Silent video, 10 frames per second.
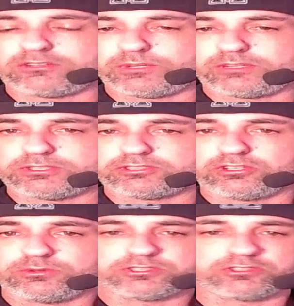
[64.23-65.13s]
with, but
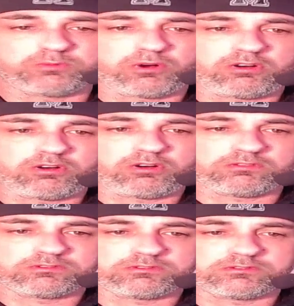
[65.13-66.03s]
so is Sopaj,
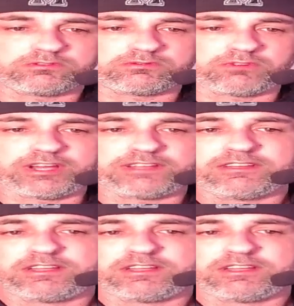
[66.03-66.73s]
right?